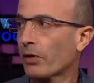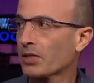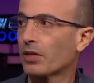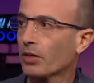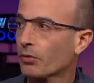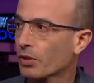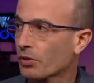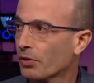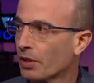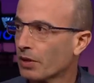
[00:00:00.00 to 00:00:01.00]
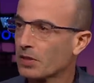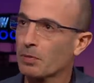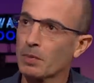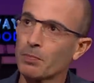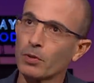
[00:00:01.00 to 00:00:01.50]
Prize in literature. It's
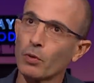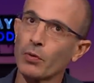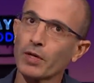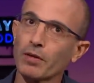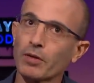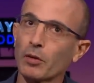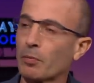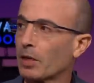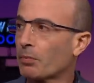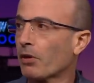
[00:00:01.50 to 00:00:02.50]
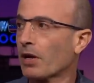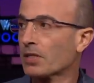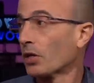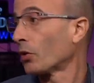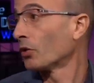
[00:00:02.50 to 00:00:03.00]
the people who win the Nobel
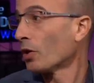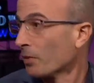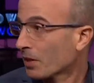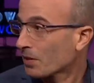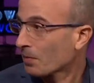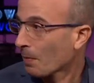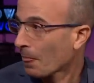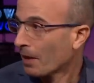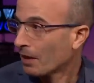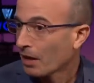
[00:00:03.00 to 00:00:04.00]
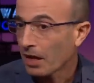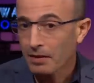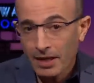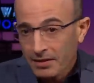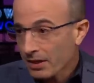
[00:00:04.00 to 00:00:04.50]
Prize in economics.
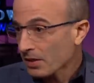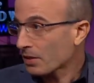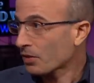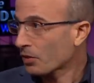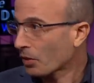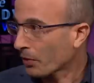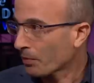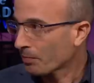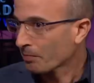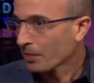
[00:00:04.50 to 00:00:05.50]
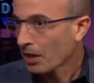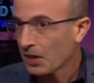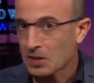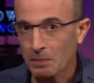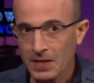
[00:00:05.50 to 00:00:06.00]
And they tell us a story,
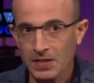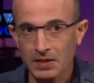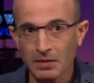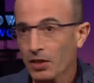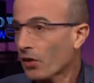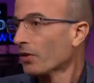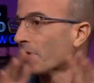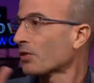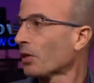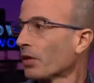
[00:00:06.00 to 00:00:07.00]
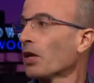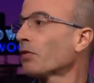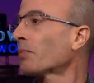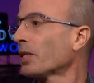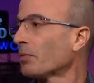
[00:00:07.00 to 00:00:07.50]
and it's basically the only story
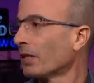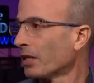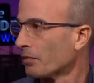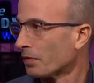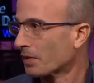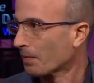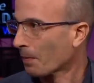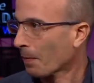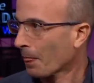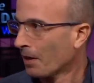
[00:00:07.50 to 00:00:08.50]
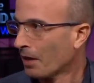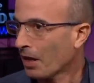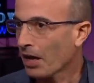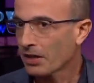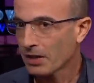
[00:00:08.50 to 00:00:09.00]
everybody believes.
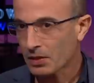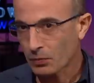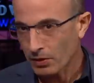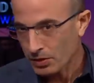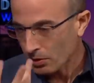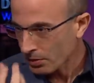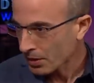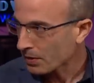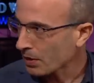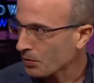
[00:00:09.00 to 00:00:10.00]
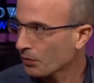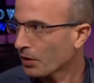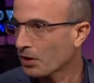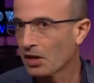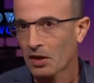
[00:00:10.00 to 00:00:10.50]
And it's worked so
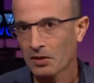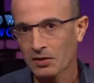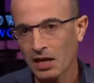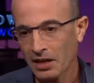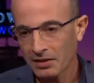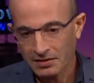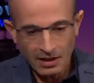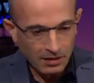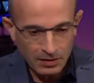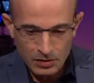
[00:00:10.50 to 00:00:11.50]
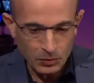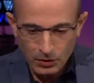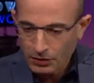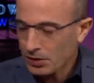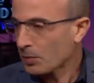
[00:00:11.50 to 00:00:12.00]
successfully that I take this
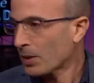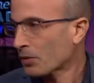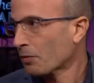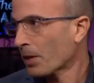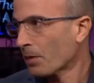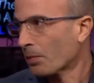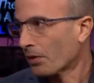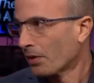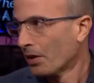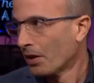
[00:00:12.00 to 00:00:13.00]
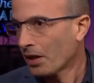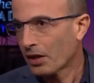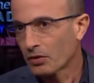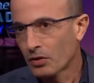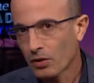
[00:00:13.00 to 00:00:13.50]
worthless piece of paper
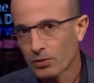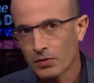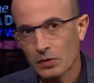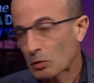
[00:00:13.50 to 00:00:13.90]
and go to the